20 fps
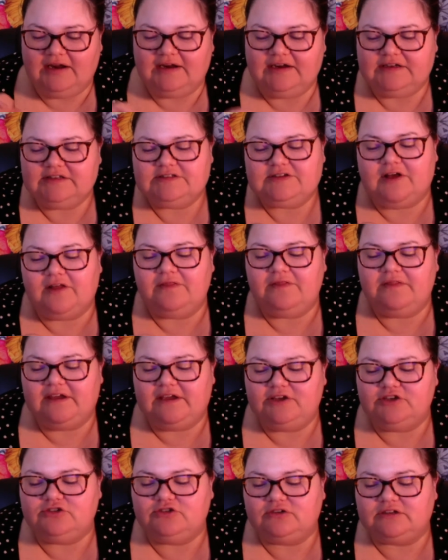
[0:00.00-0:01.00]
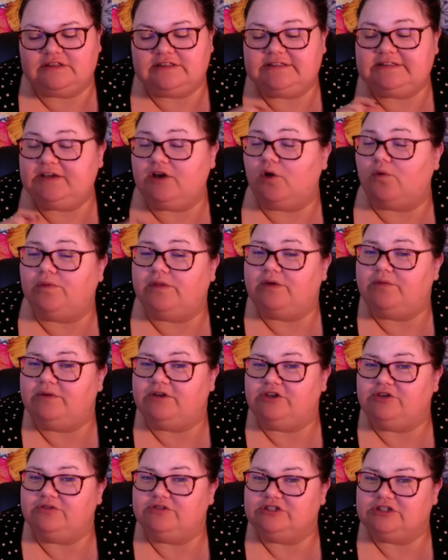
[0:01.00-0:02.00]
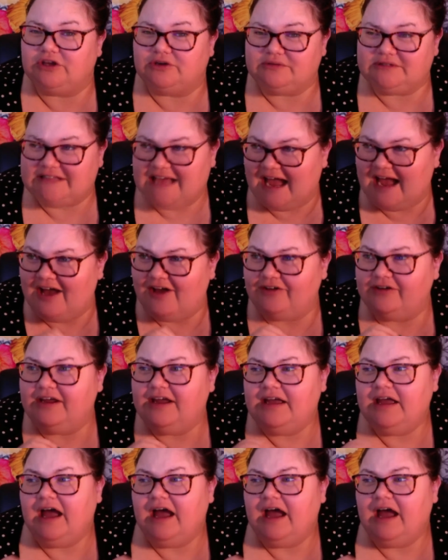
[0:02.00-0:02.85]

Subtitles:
and it's called Things You Can See Only When You Slow Down.